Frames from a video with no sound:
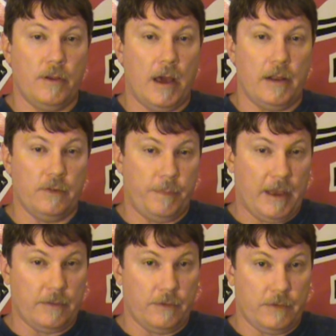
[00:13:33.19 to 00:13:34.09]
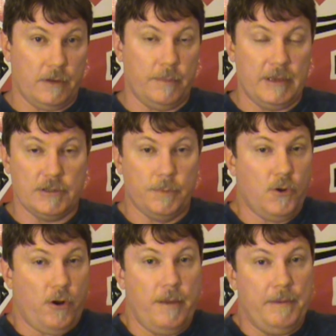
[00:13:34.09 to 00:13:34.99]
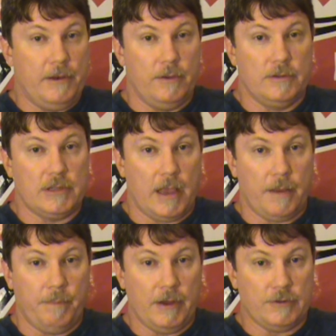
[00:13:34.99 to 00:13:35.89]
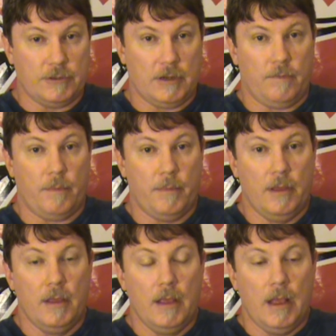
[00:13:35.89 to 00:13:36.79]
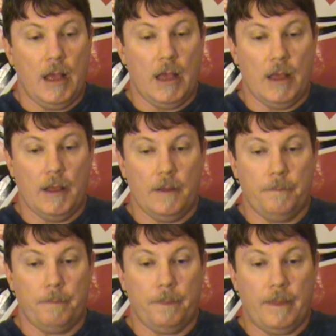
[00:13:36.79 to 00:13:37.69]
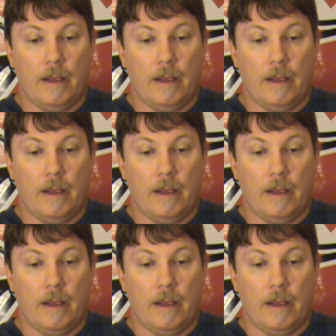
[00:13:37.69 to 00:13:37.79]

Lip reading: you got to expect there's going to be some creepy dudes taking pictures of them.